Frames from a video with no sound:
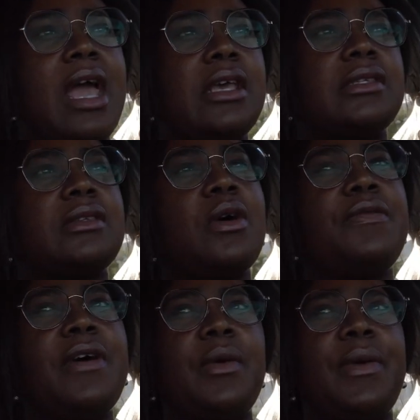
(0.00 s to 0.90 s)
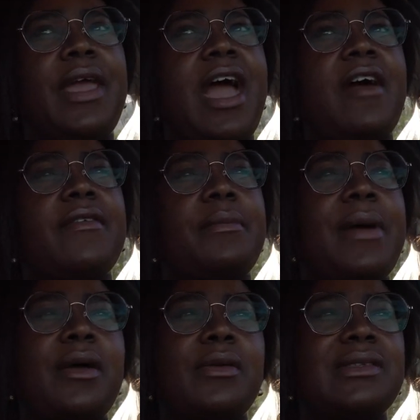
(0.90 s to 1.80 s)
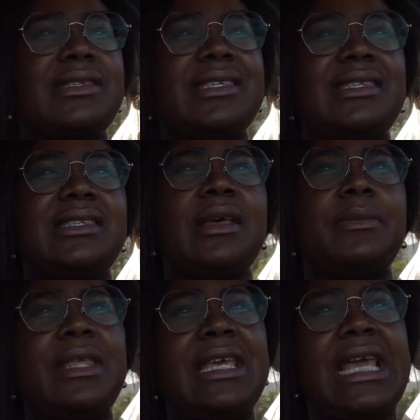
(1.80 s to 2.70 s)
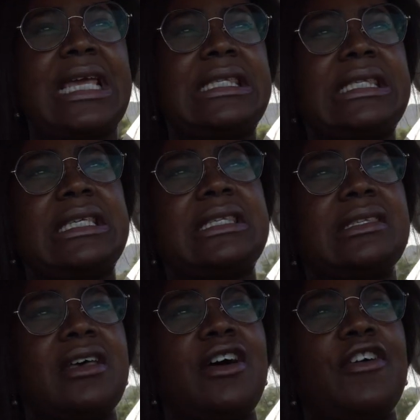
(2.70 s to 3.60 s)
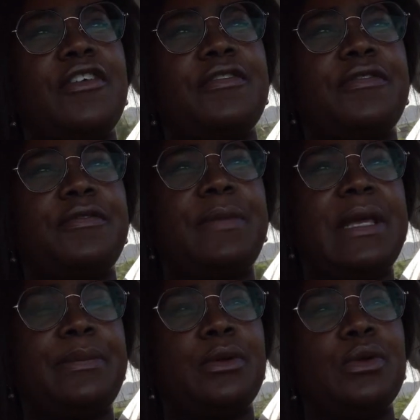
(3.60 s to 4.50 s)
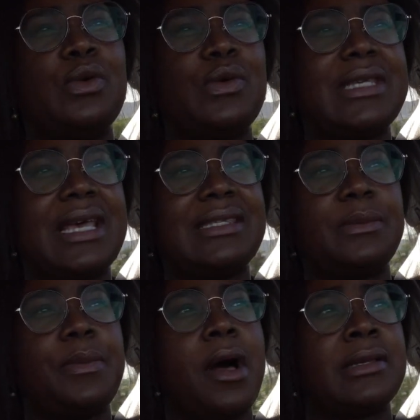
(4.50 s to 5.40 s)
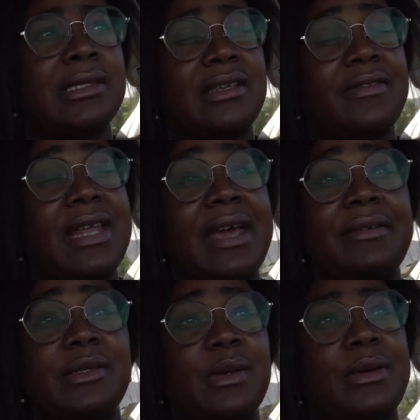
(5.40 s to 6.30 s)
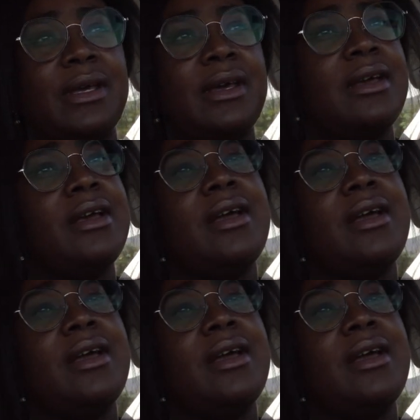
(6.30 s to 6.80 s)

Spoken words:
And so far we have about 60-something cases of people who tested positive in Arizona.